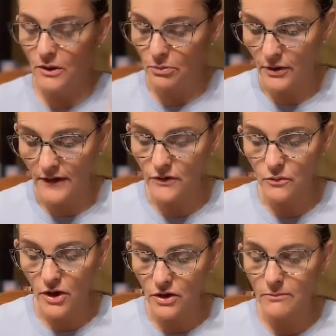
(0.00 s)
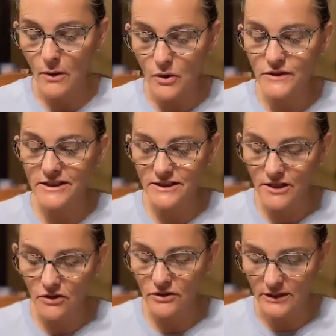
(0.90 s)
You can pray the word
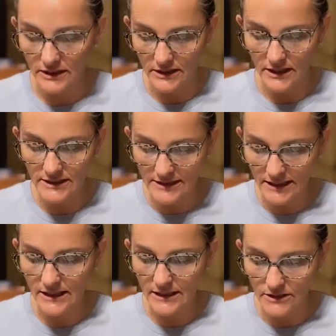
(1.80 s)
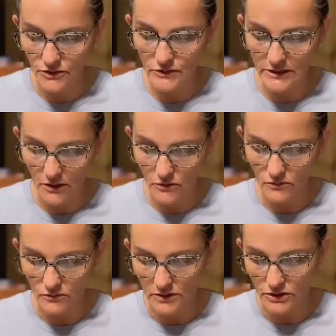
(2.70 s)
most certainly. Indeed, do so.
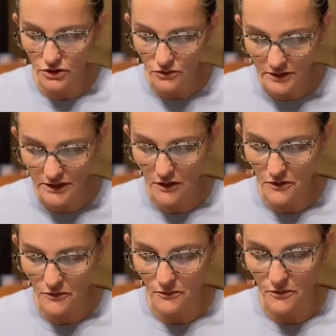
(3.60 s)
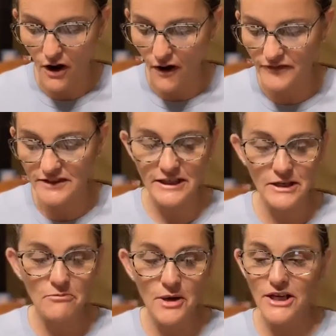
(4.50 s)
Do so
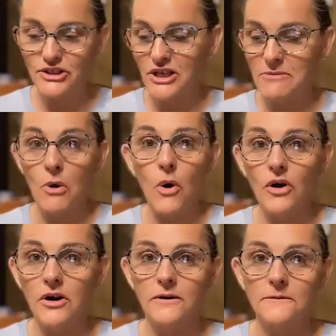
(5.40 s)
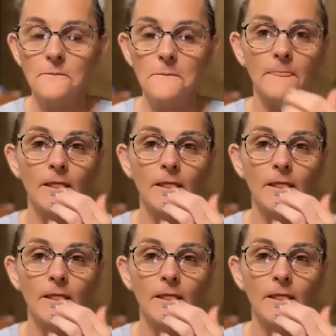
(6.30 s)
often and much and more.